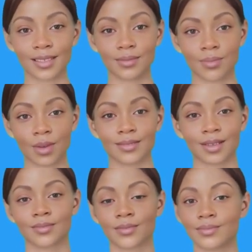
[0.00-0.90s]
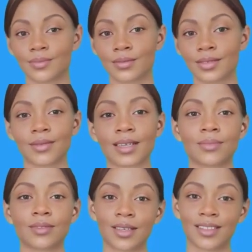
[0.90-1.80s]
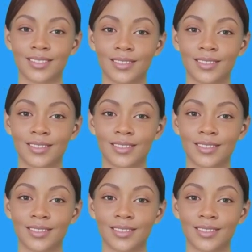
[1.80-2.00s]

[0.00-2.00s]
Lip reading: in 140 languages.